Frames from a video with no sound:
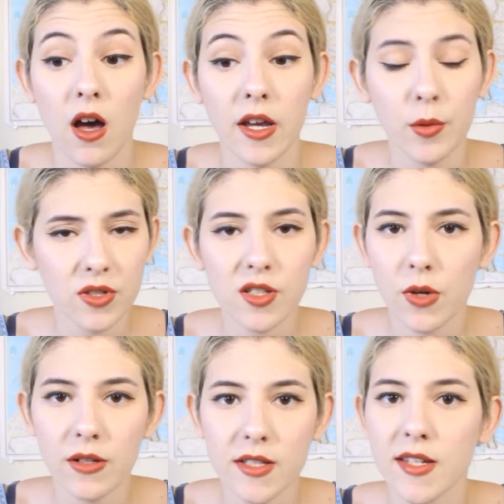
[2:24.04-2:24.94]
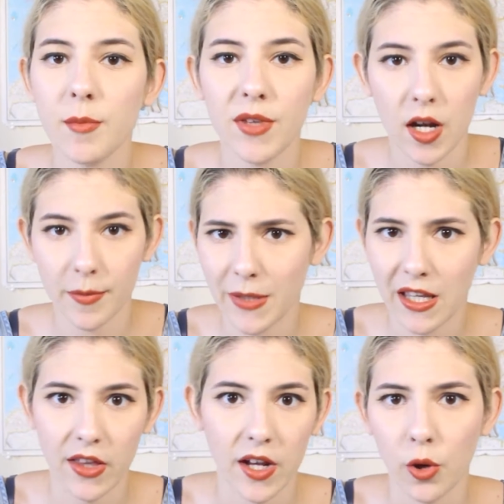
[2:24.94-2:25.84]
It was around the time that I'd
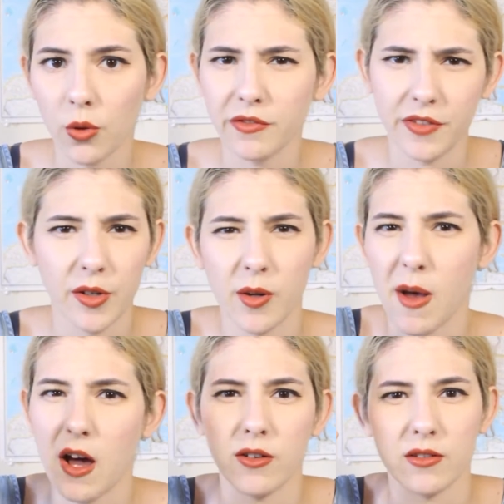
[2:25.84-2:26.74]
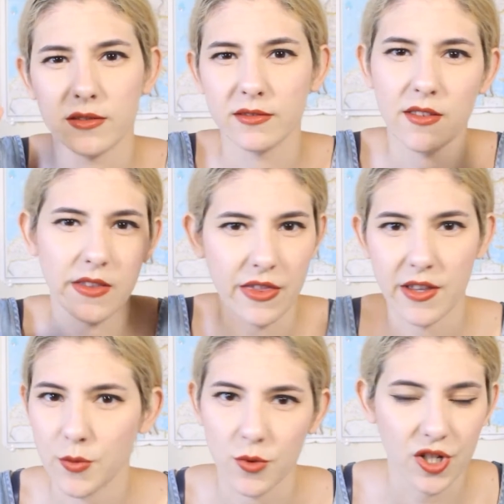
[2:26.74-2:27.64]
made that whole video about
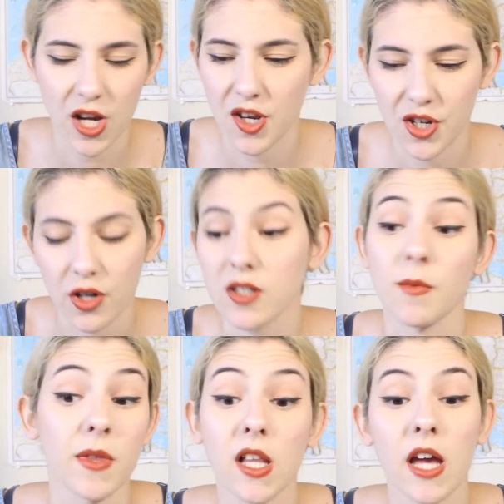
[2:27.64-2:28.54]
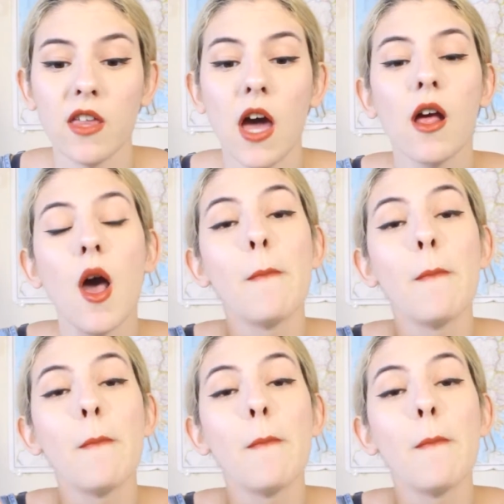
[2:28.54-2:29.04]
things were changing or something like that,